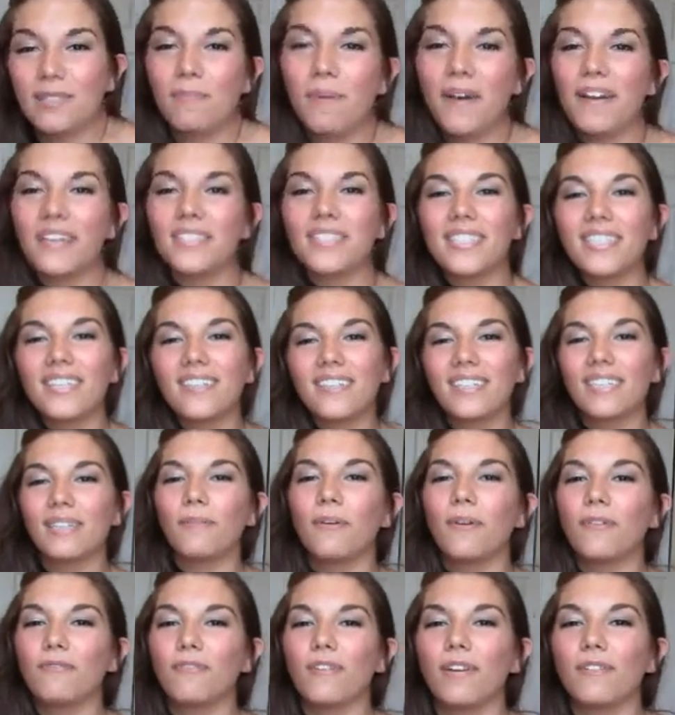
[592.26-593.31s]
this box
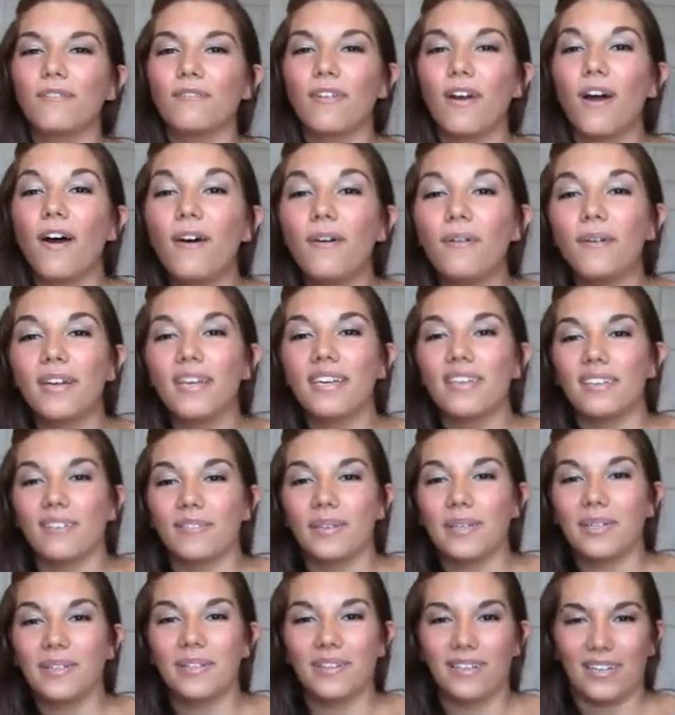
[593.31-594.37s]
literally won't fit in for, oh wait,
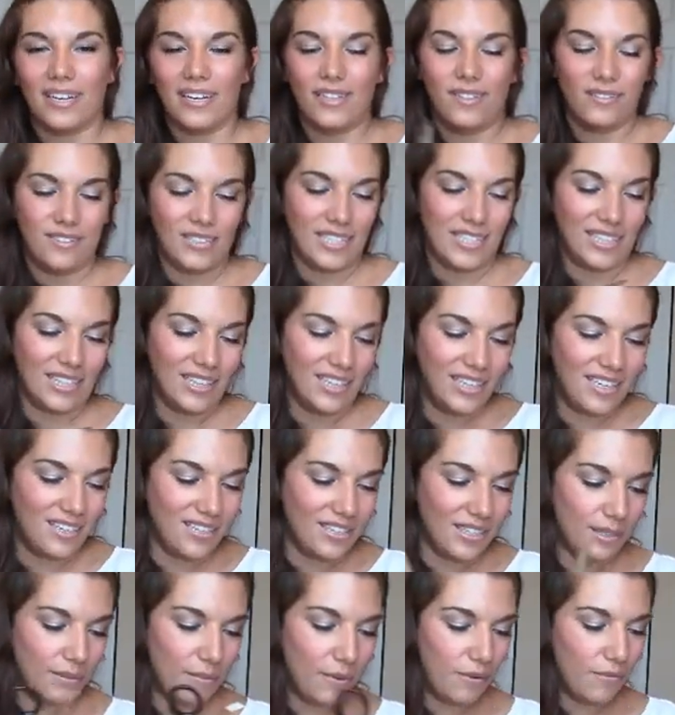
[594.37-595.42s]
well, okay. It's like
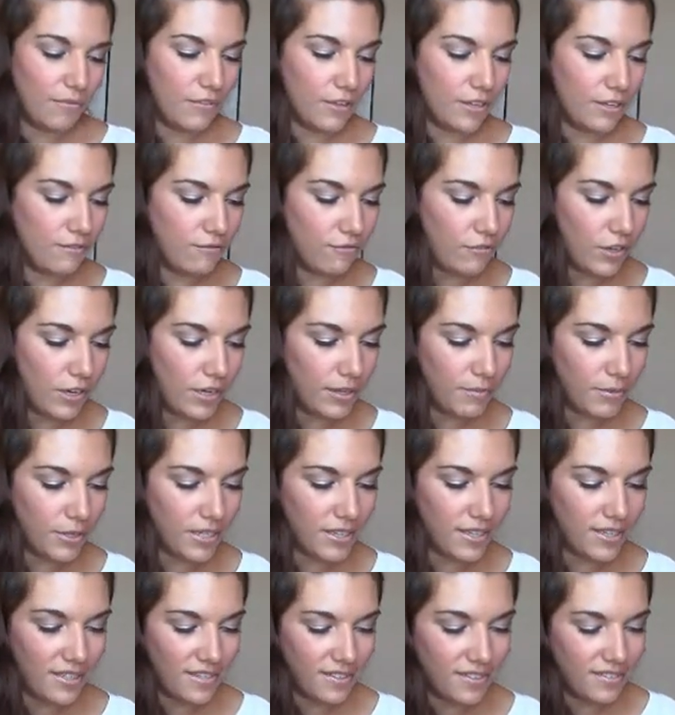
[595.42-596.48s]
literally won't fit in frame
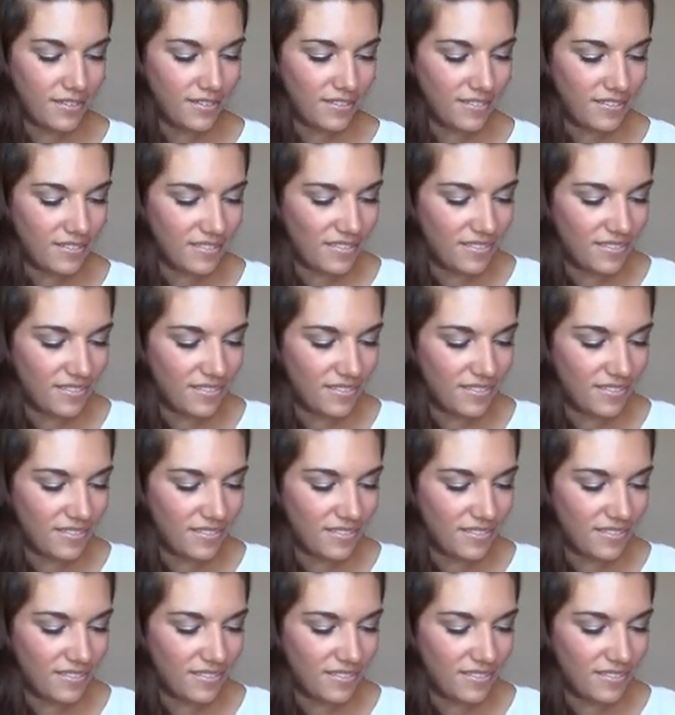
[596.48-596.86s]
right now.